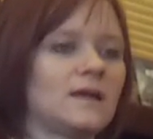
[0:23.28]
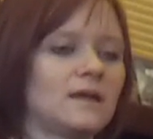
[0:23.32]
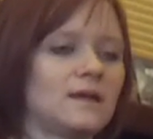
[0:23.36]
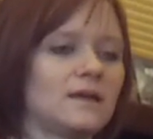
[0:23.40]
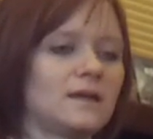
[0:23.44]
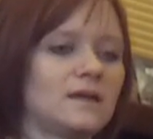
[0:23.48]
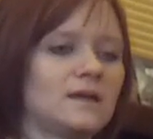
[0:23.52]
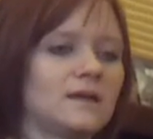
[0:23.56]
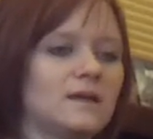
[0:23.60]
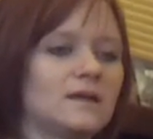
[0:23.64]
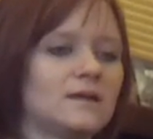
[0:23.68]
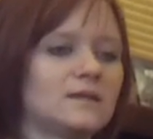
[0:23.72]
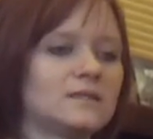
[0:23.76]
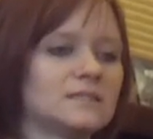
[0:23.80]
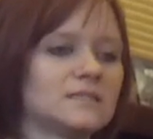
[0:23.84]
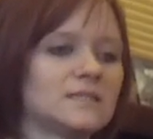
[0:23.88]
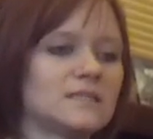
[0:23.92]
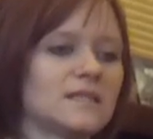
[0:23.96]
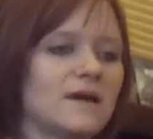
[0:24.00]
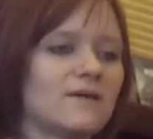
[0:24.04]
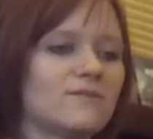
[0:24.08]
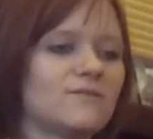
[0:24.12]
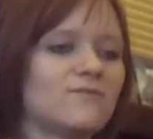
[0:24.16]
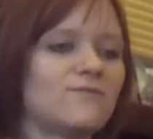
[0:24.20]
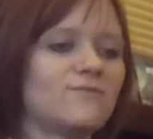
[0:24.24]
And
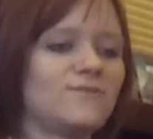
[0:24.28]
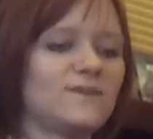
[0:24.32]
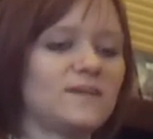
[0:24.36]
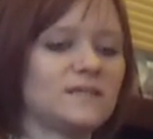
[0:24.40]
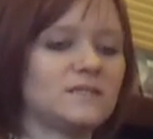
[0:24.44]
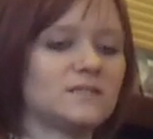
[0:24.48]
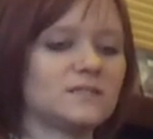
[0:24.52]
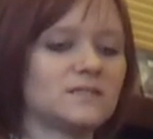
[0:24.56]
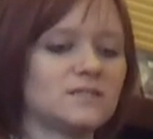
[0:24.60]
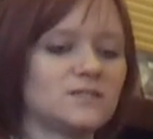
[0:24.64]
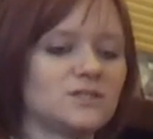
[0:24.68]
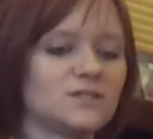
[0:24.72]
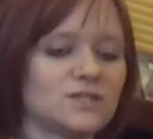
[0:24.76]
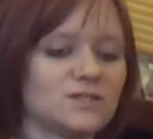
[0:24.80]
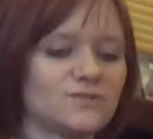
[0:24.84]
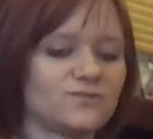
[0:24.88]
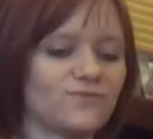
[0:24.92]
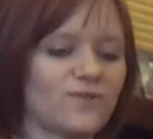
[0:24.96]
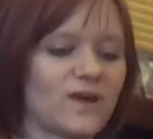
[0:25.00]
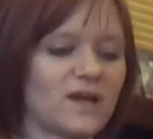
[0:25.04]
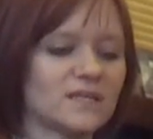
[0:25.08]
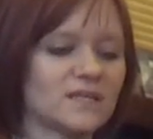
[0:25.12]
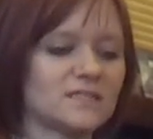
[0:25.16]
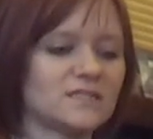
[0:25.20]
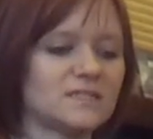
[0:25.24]
allow the feet to just
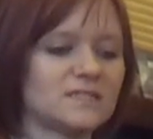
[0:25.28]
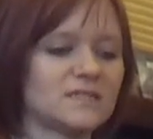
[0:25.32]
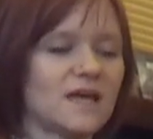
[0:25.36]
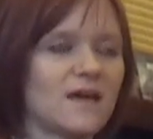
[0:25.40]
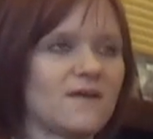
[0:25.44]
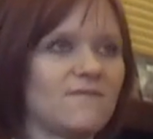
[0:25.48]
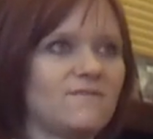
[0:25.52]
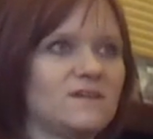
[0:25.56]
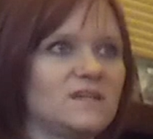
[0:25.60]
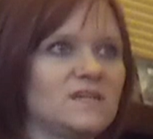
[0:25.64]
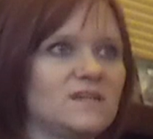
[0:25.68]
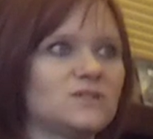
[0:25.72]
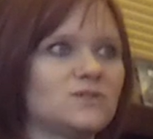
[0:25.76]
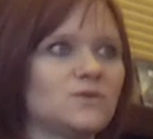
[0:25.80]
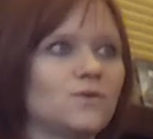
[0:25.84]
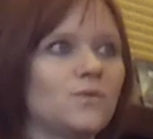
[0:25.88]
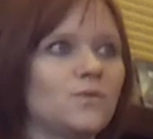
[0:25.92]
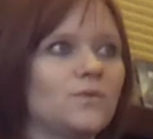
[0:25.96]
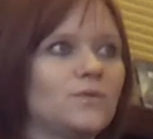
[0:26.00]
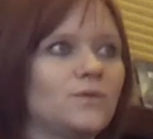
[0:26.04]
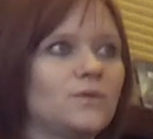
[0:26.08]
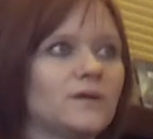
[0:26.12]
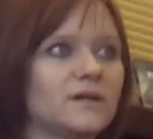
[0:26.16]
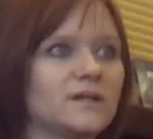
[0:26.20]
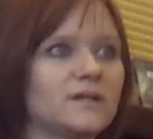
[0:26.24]
rest heavy
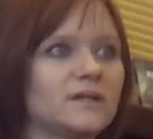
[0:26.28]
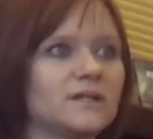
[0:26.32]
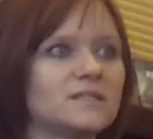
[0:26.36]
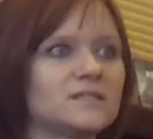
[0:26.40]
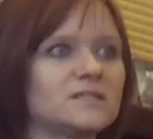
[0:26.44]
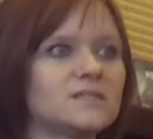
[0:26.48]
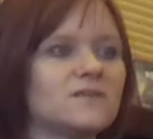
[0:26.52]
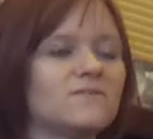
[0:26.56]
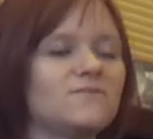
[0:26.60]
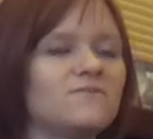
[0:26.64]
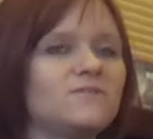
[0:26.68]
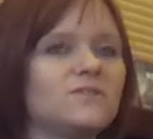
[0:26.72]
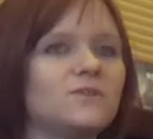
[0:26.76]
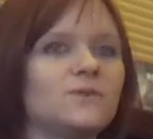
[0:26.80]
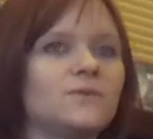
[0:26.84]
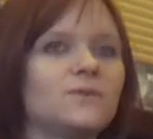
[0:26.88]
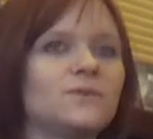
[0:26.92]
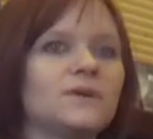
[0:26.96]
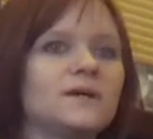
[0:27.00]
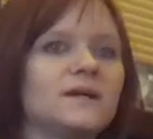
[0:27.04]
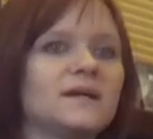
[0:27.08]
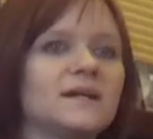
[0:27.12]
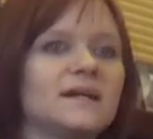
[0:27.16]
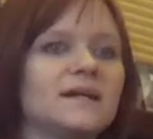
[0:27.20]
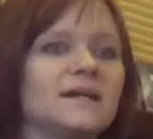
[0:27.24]
towards the
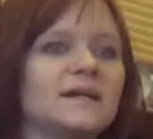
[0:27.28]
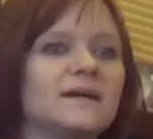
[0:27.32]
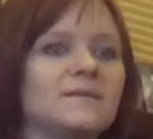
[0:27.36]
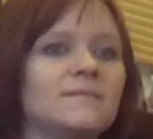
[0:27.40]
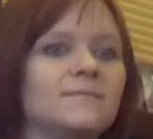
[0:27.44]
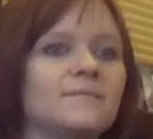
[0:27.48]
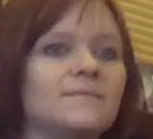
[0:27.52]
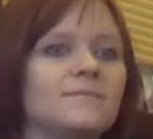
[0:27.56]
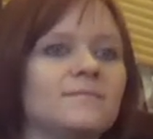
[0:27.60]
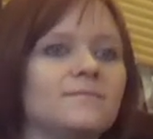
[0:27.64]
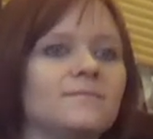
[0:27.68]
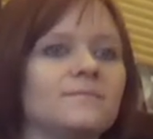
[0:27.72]
floor.